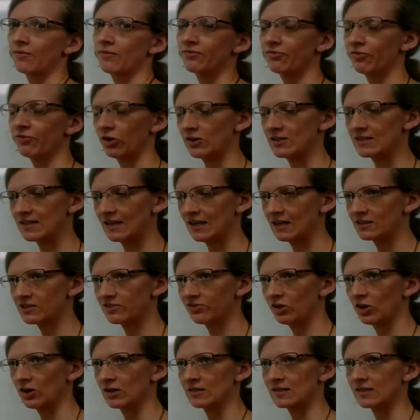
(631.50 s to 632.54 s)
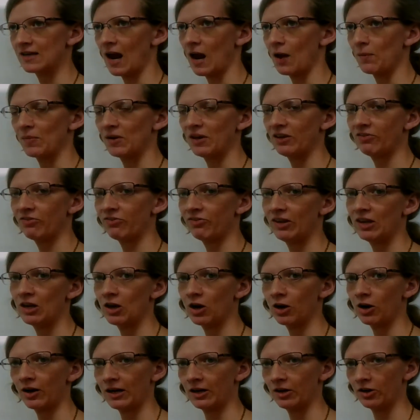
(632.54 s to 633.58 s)
First things first, how many feet are
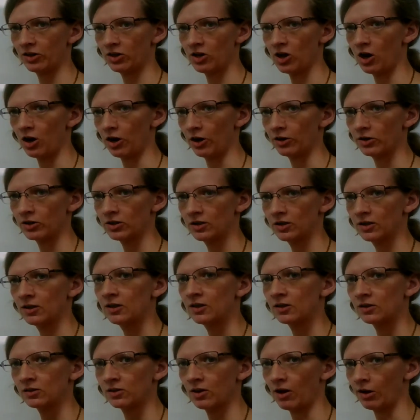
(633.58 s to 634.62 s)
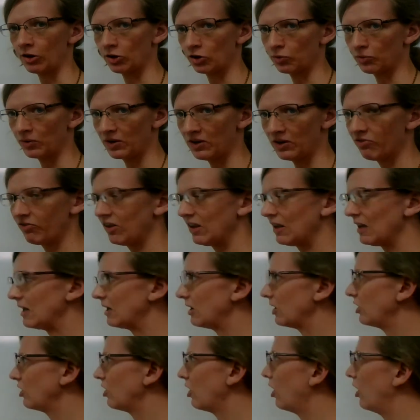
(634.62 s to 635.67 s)
in a yard? There are 3 feet in
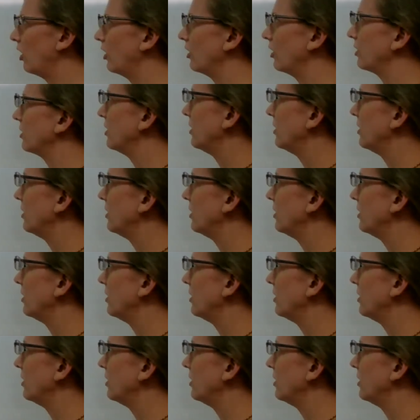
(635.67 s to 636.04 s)
a yard.